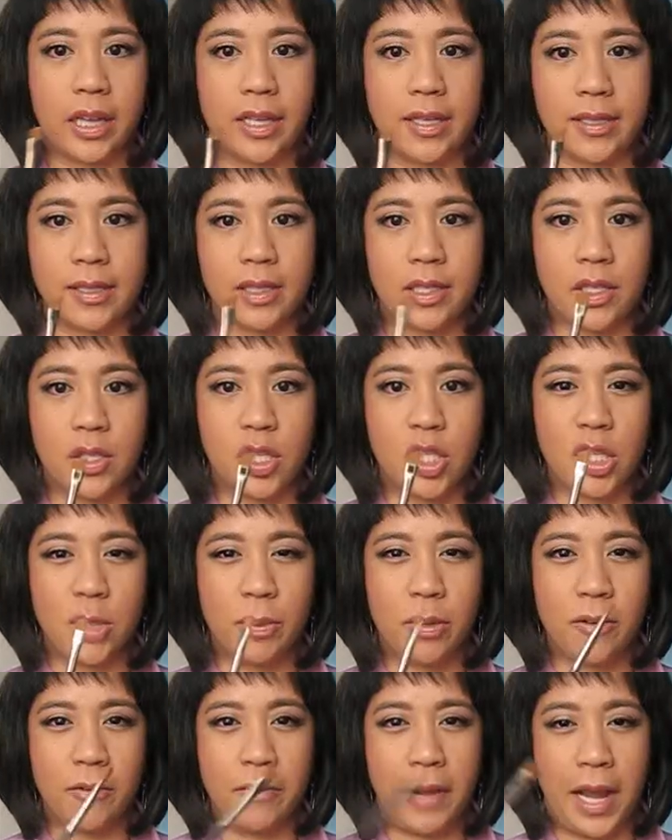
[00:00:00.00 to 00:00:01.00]
It's
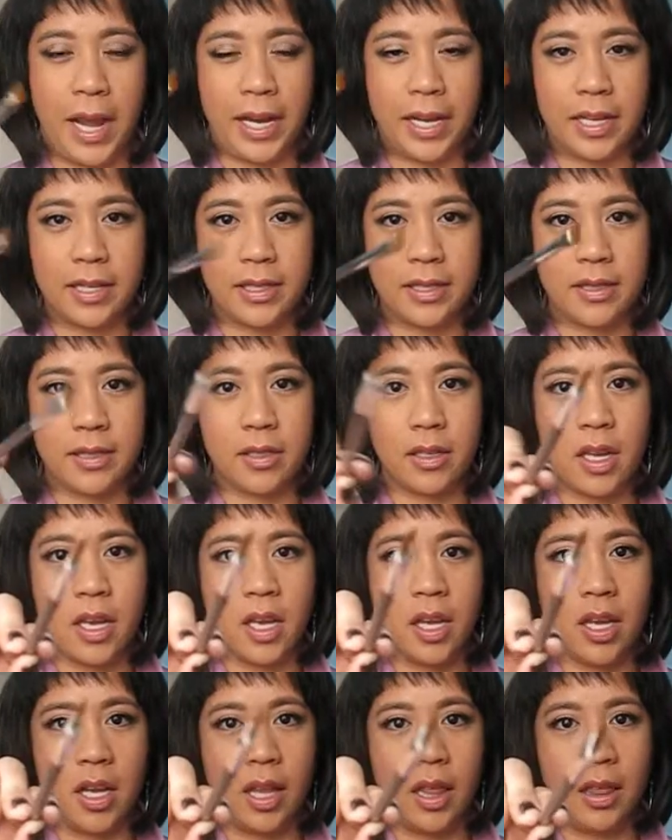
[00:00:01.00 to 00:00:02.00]
super fine. It's
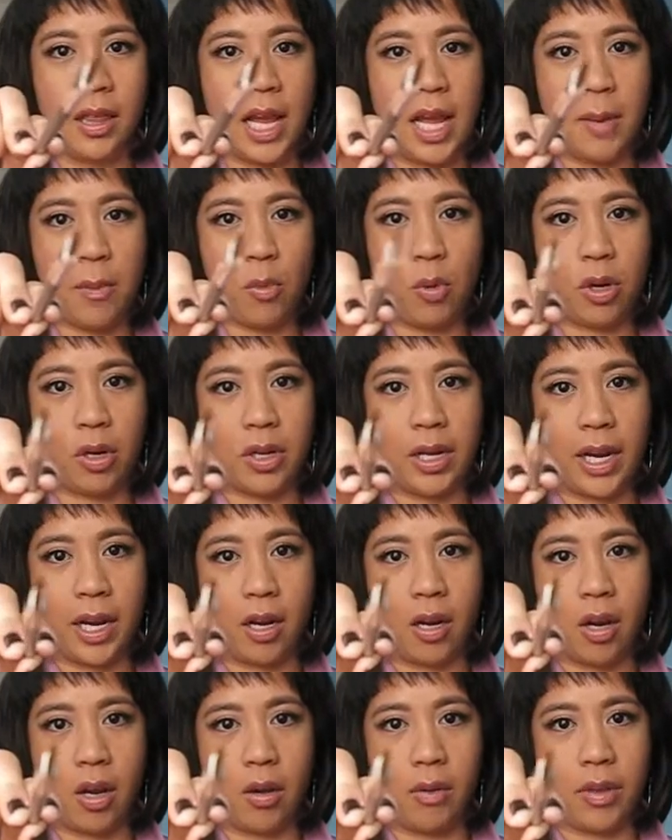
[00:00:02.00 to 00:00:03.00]
a lot more
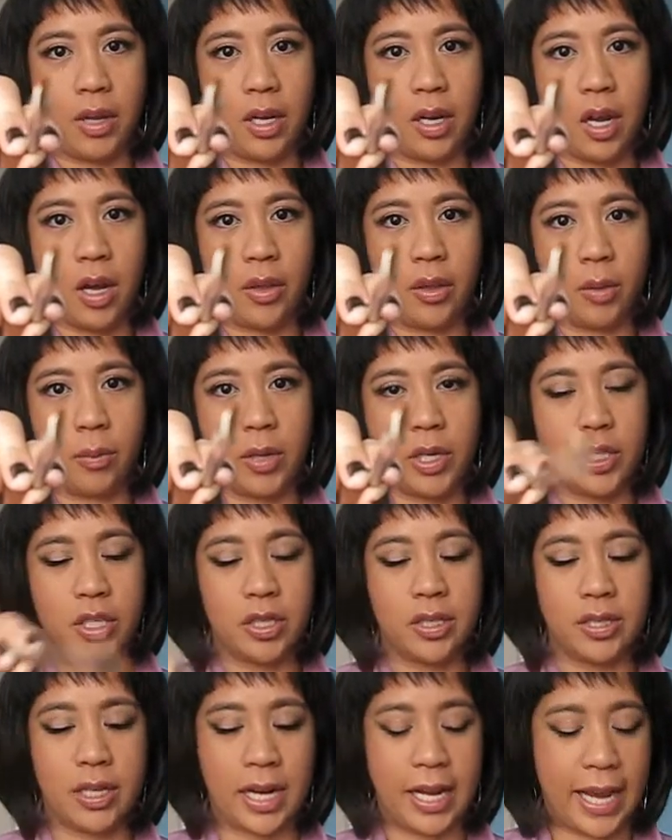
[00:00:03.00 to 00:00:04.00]
narrow than other
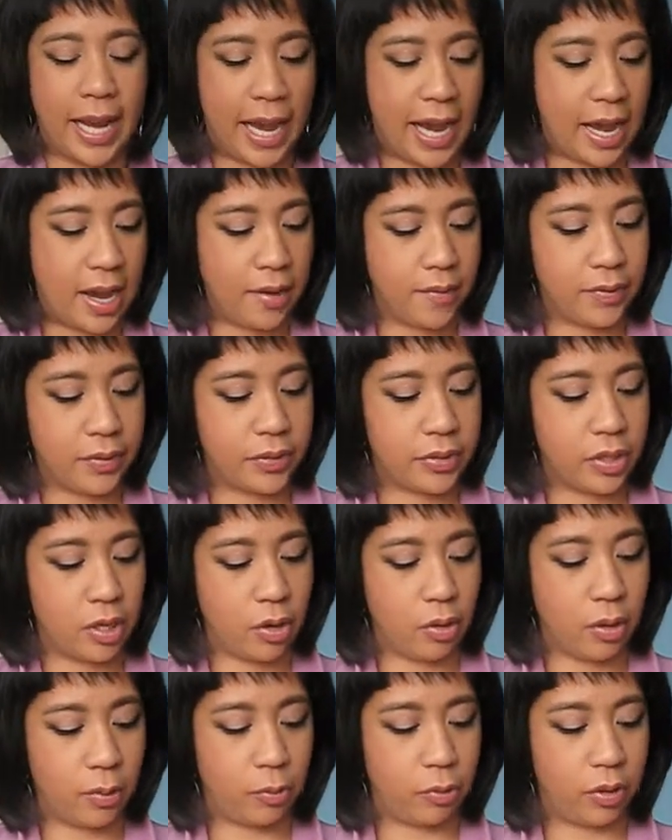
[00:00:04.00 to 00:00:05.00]
brushes that I have,
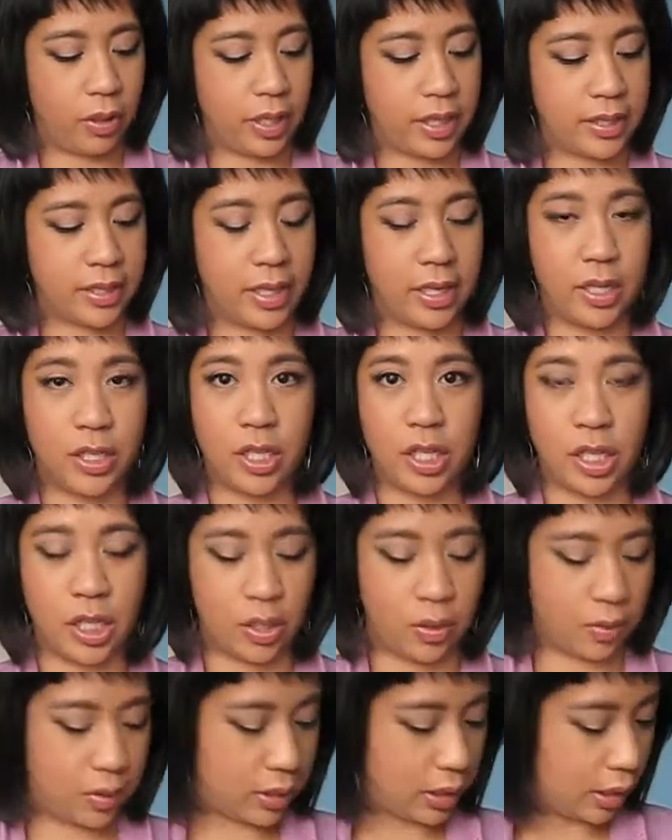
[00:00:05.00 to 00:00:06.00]
so I'm really excited to
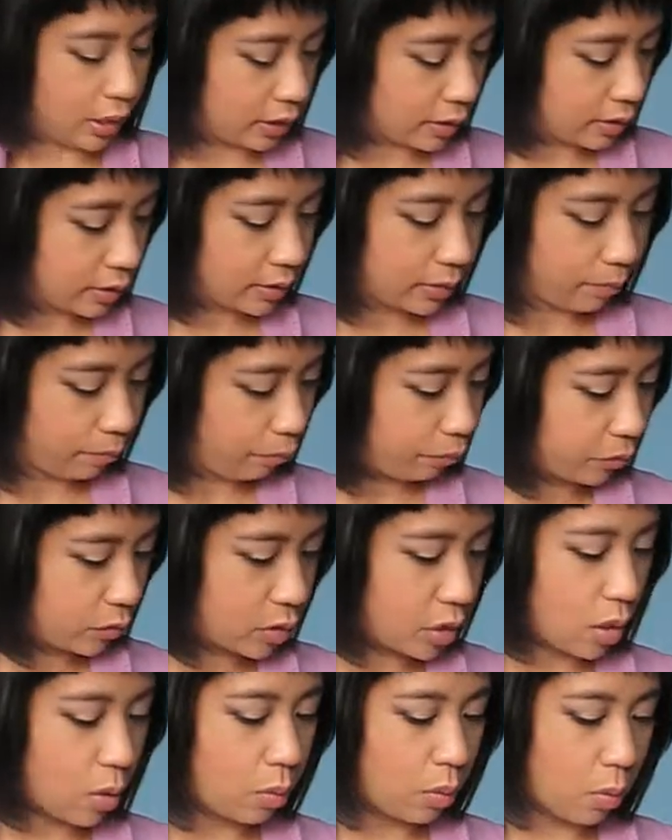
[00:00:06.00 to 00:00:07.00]
use this.
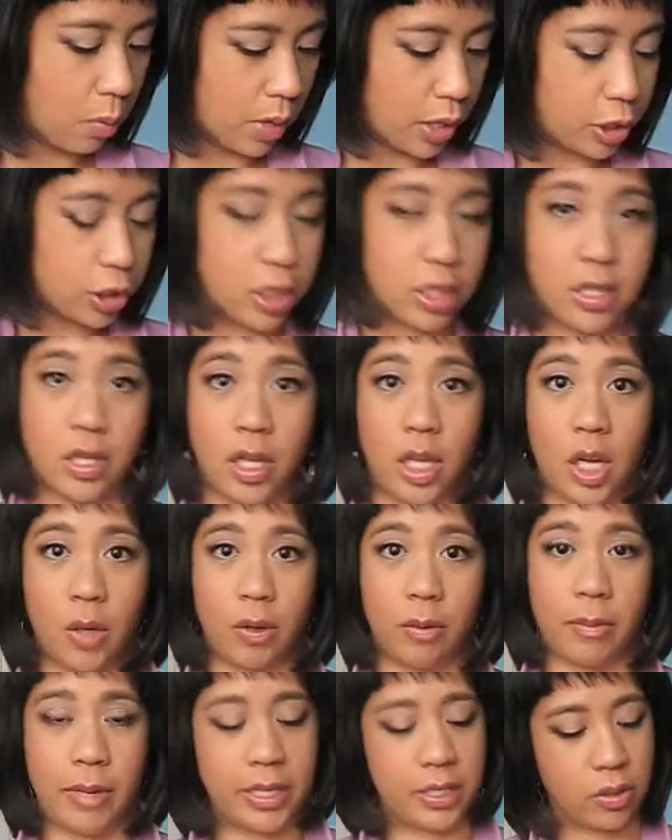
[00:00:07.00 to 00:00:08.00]
So I will wash this along
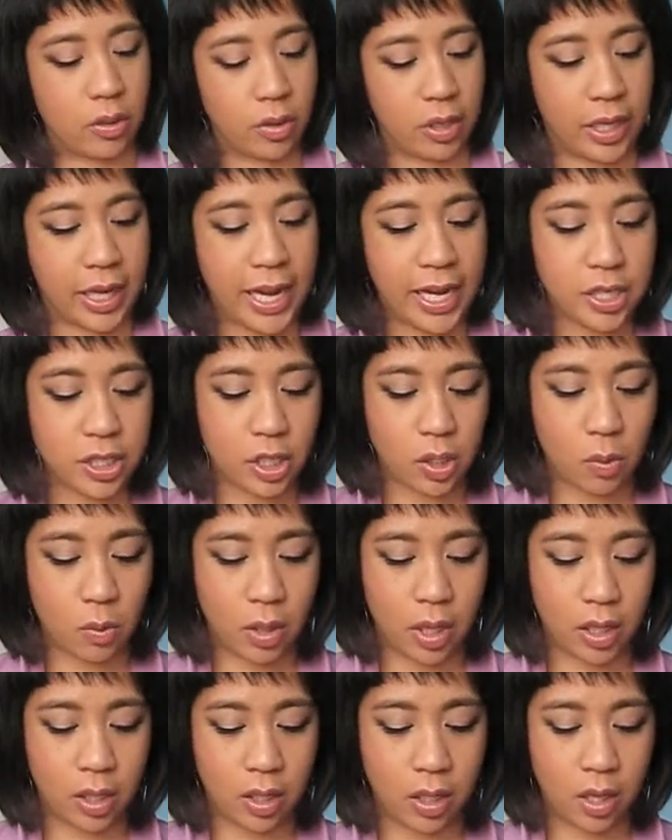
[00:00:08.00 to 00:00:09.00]
with my Sonia Kashuk
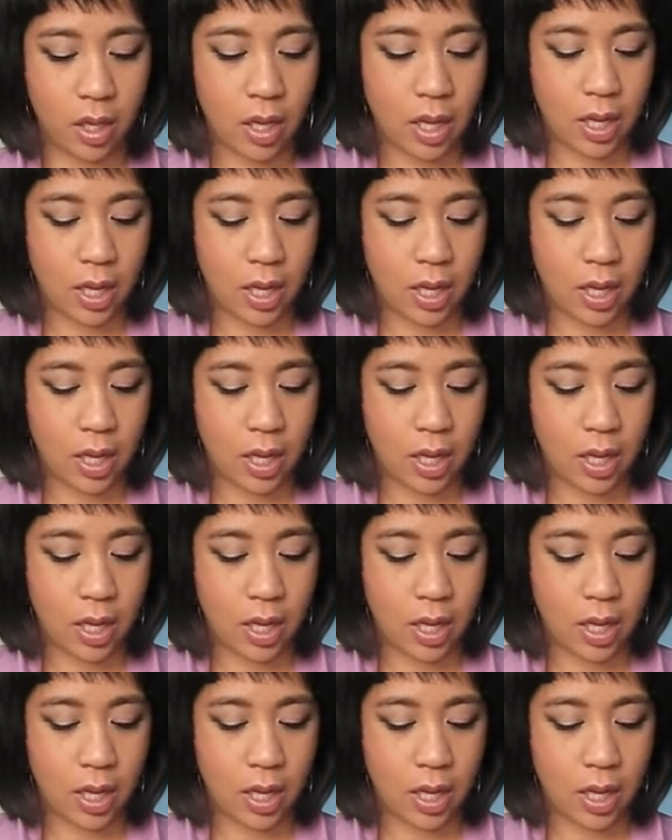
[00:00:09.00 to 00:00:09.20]
one